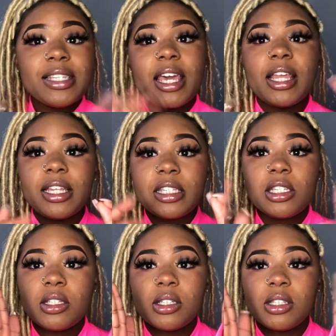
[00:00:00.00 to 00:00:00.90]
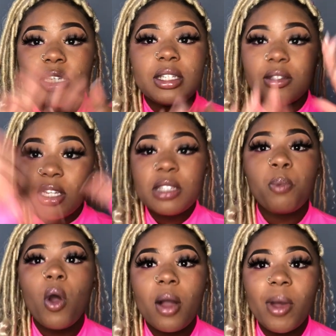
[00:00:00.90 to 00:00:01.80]
get into this
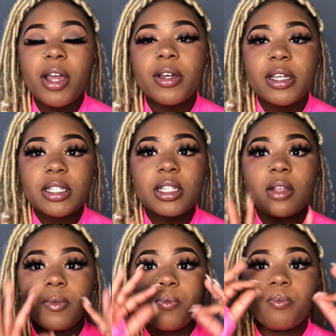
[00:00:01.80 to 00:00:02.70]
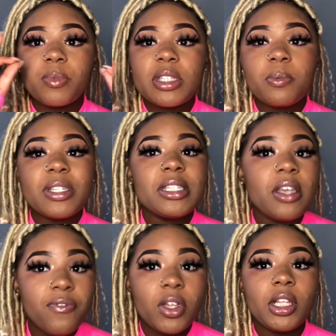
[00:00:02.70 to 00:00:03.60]
part right here is
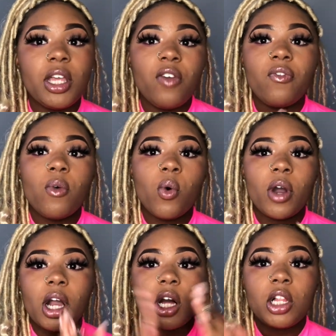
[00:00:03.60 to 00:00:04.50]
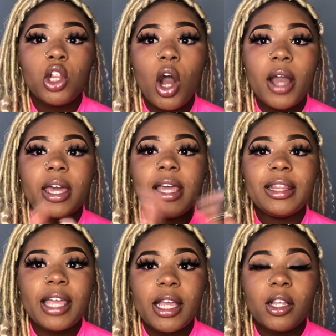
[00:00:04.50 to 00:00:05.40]
specifically for Clark
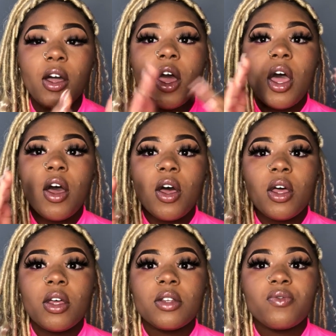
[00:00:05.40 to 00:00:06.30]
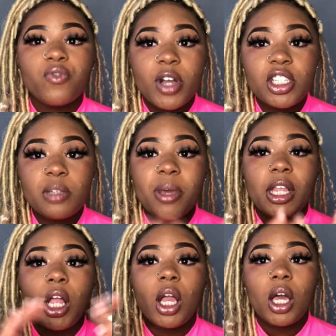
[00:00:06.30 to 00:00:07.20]
Atlanta
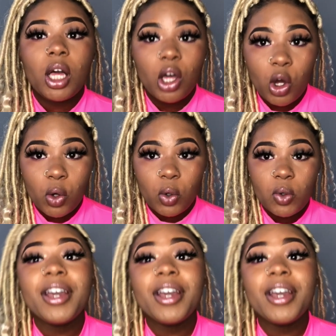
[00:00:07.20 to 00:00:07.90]
freshman girl.